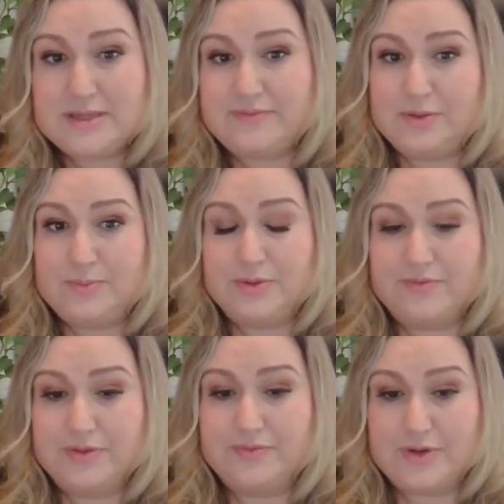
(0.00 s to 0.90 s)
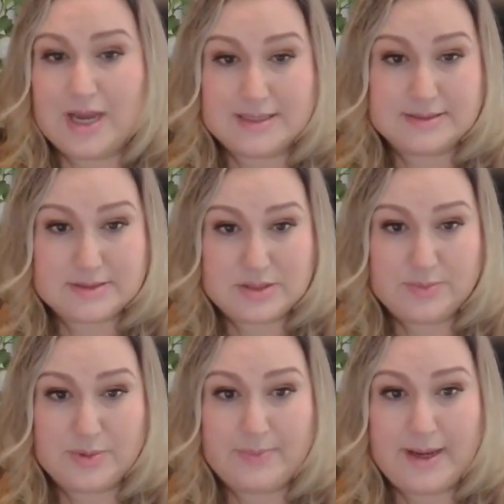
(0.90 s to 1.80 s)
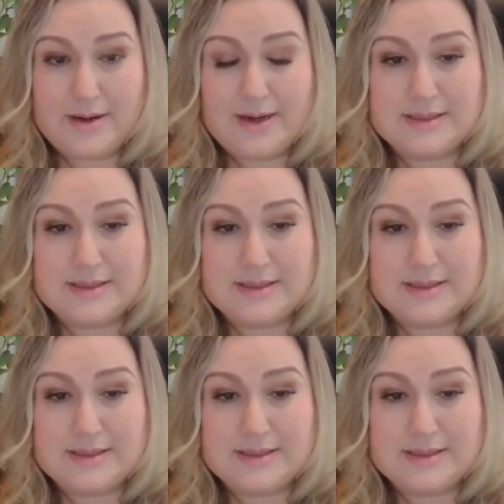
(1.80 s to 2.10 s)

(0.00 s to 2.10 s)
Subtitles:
if you prefer for us to prepare